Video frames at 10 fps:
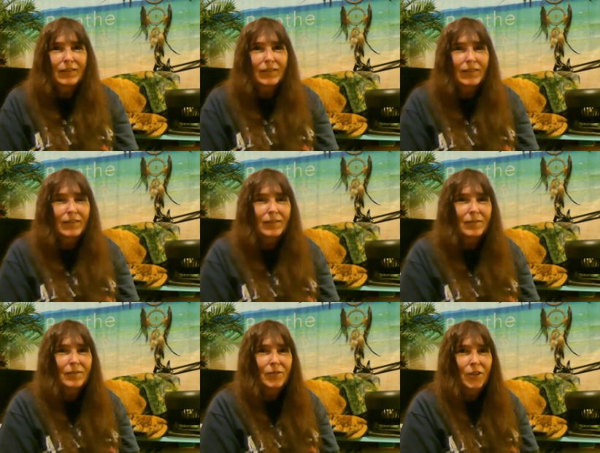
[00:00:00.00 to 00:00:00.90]
to
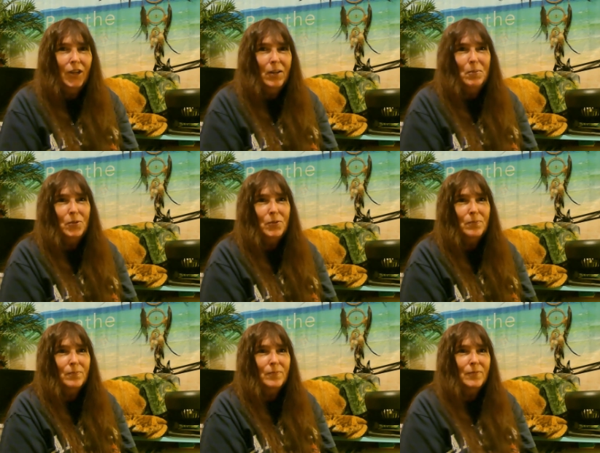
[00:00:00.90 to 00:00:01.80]
for animal
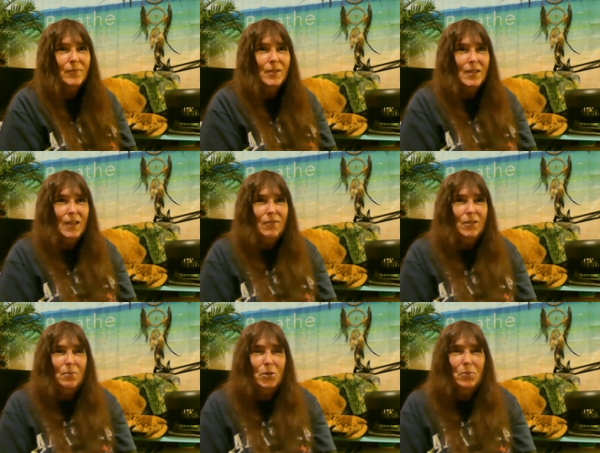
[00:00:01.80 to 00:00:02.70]
safety
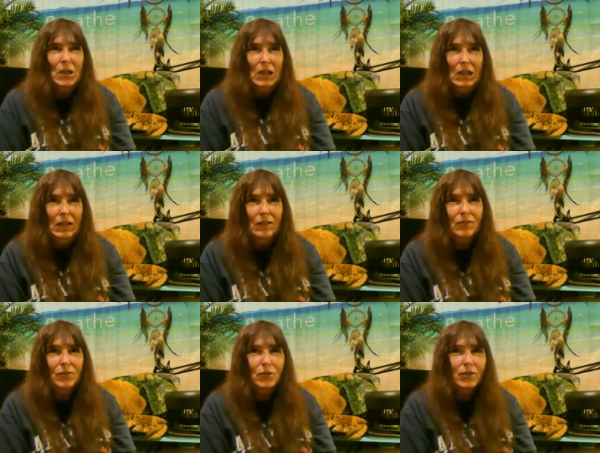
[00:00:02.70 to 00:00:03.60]
and well-being and
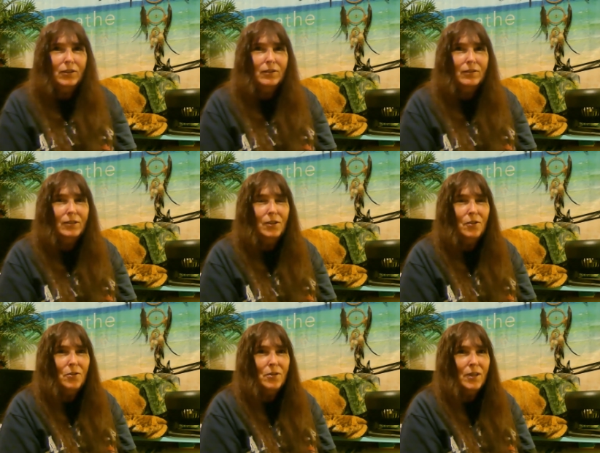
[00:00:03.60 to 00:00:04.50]
for the earth's
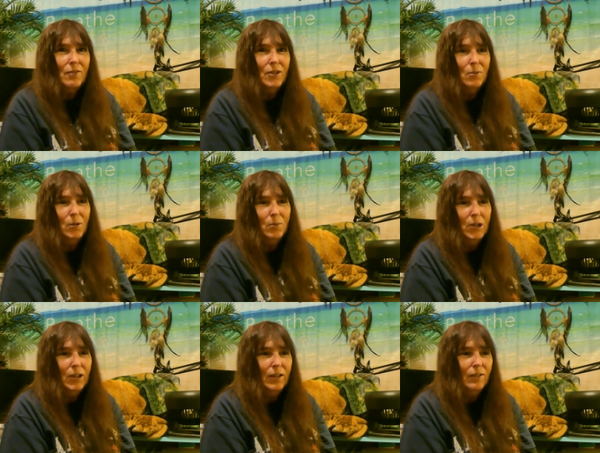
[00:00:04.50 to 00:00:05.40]
safety and
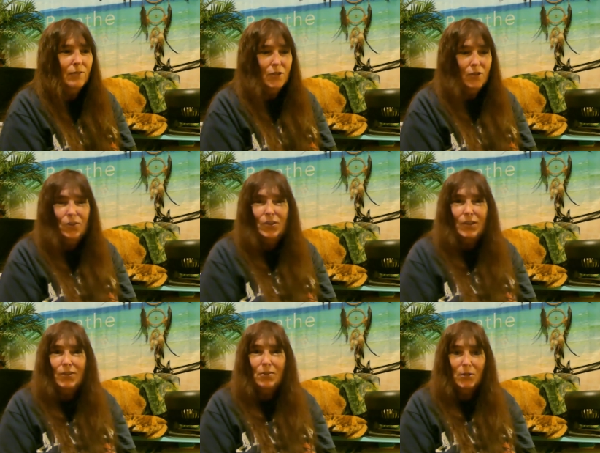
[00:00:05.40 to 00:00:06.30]
well-being and for your own
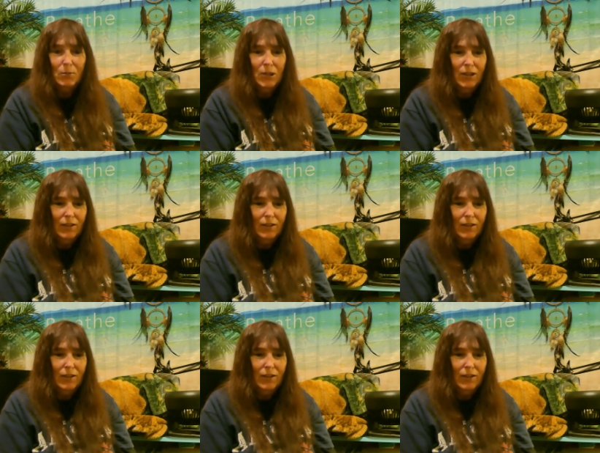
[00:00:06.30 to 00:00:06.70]
safety and well-being.